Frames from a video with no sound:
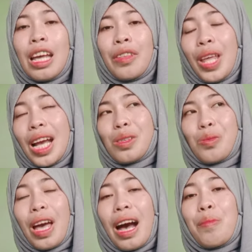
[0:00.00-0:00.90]
Next,
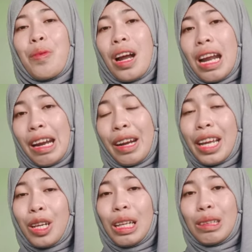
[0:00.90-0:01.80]
we have
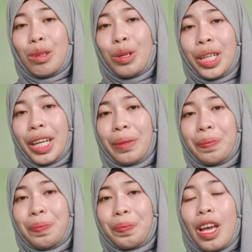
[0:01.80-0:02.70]
regulatory.
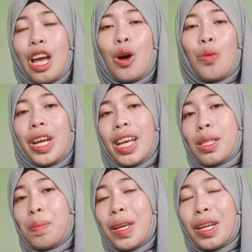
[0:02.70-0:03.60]
When a
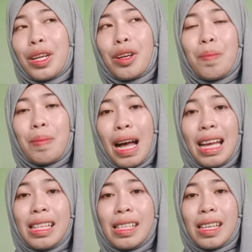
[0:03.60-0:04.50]
speaker
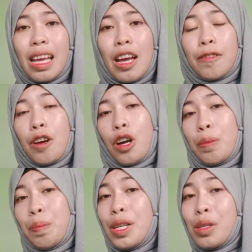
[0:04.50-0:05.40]
commands
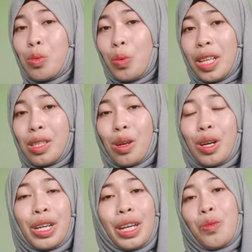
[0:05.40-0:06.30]
or persuades
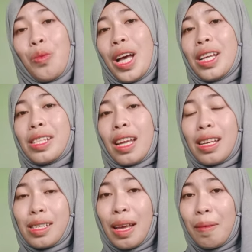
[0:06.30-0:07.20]
or
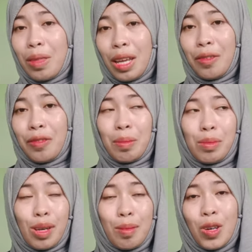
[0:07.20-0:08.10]
requests something from
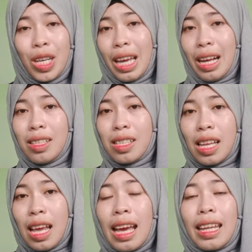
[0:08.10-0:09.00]
someone
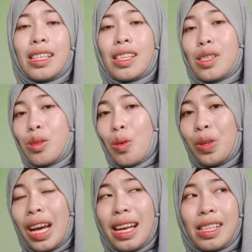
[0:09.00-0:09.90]
else, this is
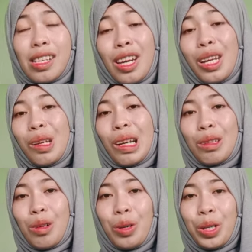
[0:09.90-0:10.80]
known as
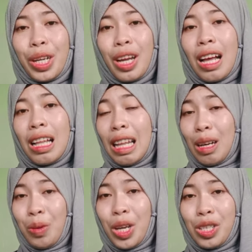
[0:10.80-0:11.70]
regulatory
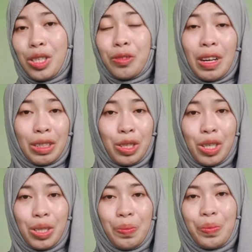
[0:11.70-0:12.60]
language
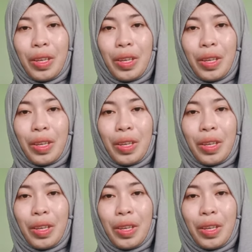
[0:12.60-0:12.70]
function.